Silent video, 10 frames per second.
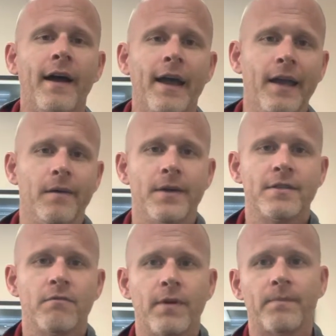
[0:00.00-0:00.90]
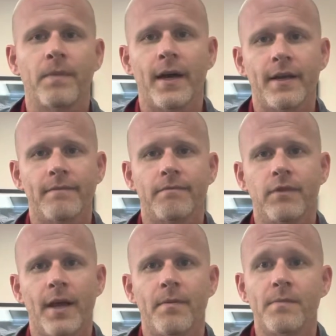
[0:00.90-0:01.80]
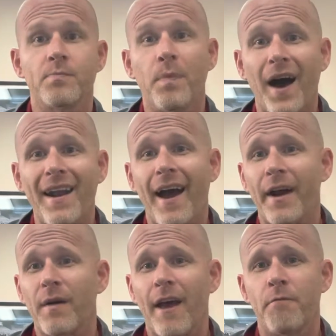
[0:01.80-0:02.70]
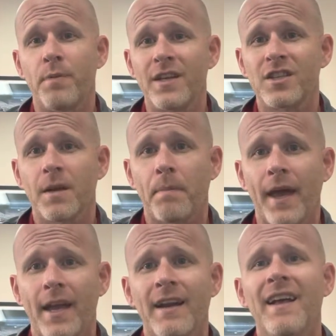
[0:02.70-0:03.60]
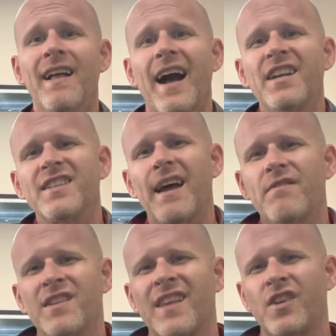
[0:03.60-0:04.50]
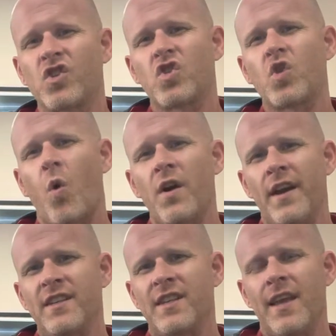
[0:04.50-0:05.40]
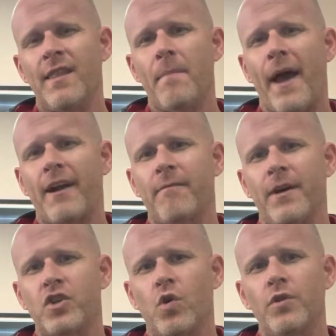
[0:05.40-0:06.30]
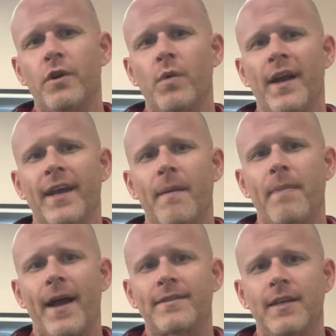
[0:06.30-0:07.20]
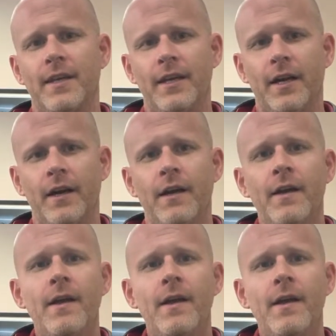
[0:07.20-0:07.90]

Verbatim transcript: Anyways, it ripped my labrum. But I don't have pinching pain. I just have this like soreness in the back of my shoulder when I get back to here.